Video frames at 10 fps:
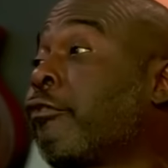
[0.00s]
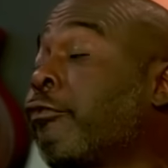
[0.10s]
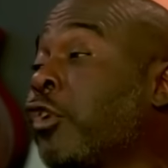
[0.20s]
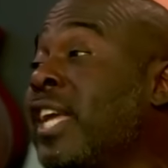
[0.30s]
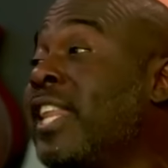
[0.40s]
for
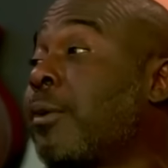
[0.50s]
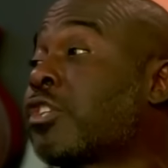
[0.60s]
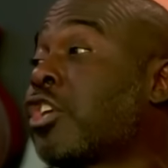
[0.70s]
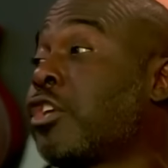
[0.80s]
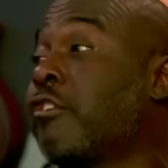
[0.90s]
free, and they would
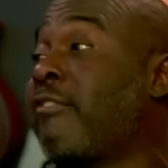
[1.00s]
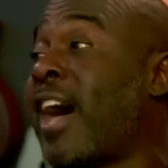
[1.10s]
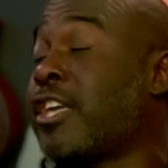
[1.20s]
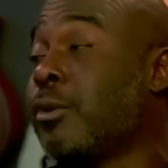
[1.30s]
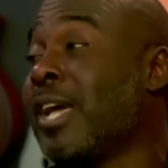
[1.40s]
have saw your
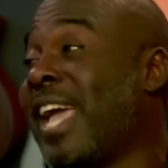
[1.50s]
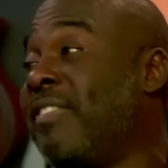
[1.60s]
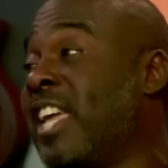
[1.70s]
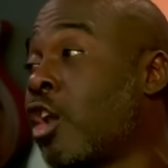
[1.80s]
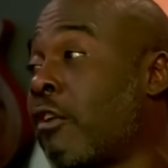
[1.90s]
value,
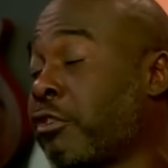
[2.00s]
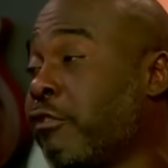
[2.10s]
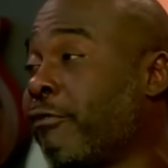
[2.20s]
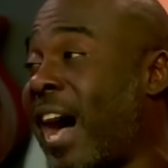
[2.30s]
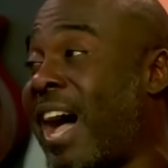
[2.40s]
and then offer
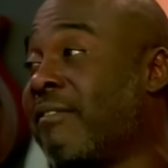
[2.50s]
you five.